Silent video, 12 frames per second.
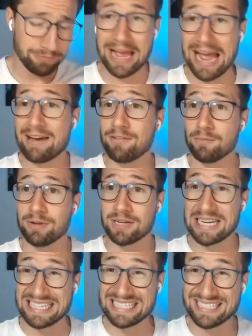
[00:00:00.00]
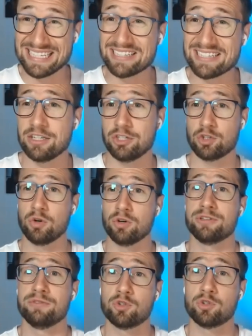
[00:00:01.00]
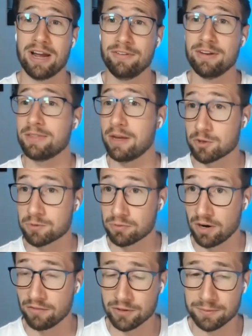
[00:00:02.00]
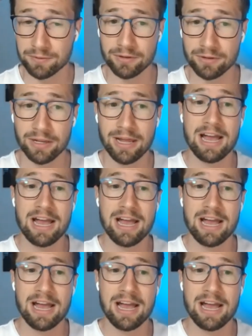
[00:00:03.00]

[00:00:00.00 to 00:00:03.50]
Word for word: have a, consistent source of traffic that was profitable.